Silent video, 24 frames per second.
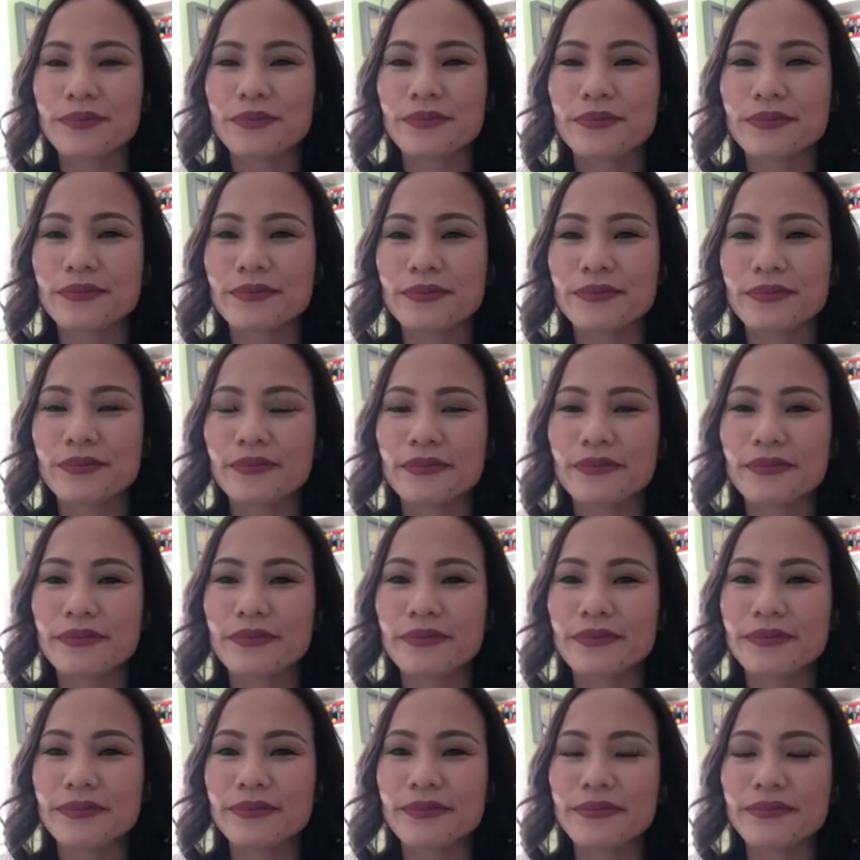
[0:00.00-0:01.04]

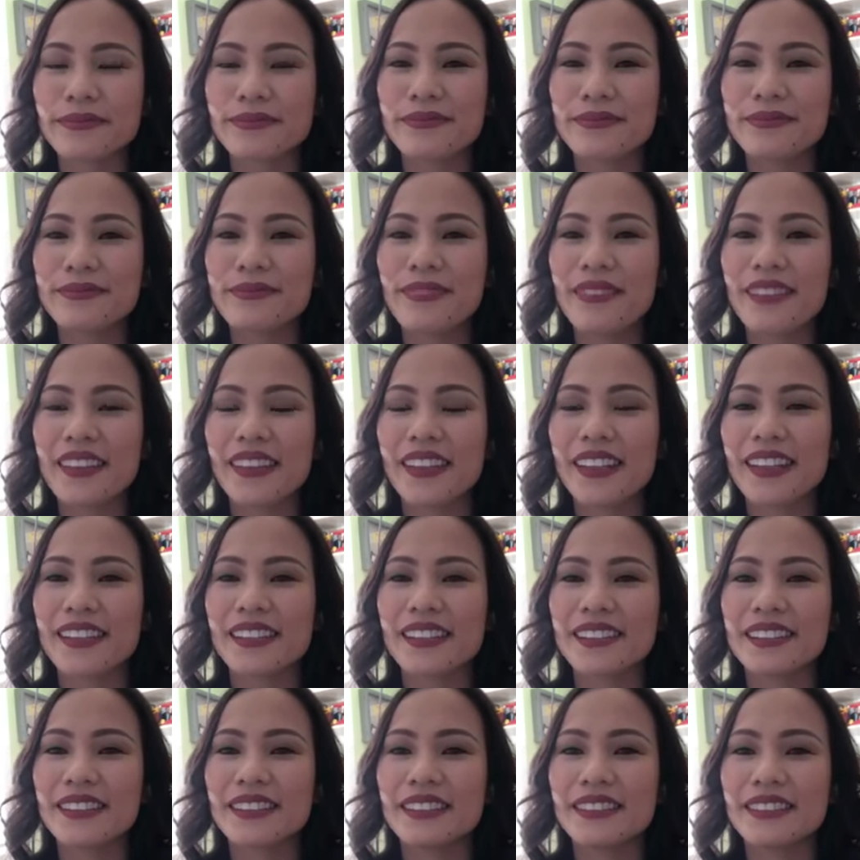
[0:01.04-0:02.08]

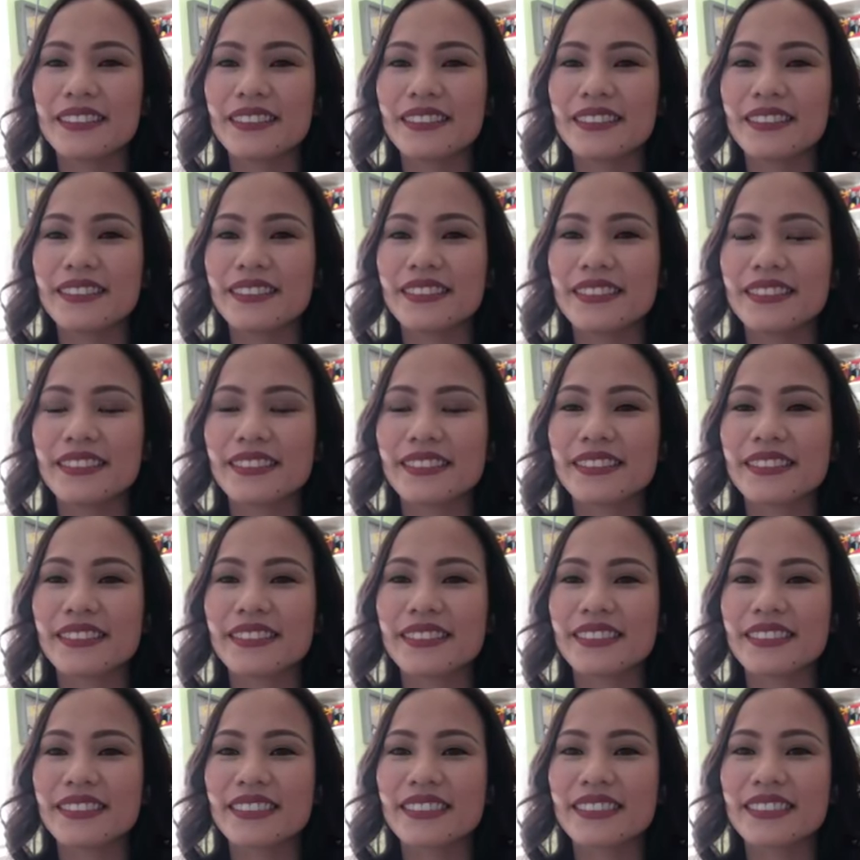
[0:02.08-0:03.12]

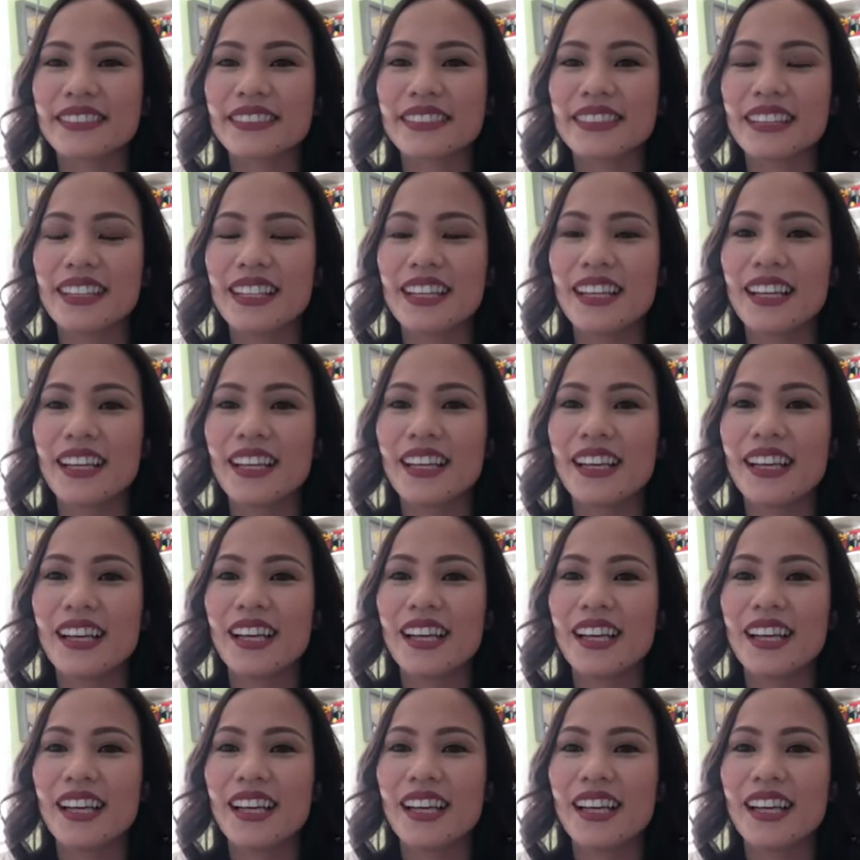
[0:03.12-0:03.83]
No words are spoken by the person on screen.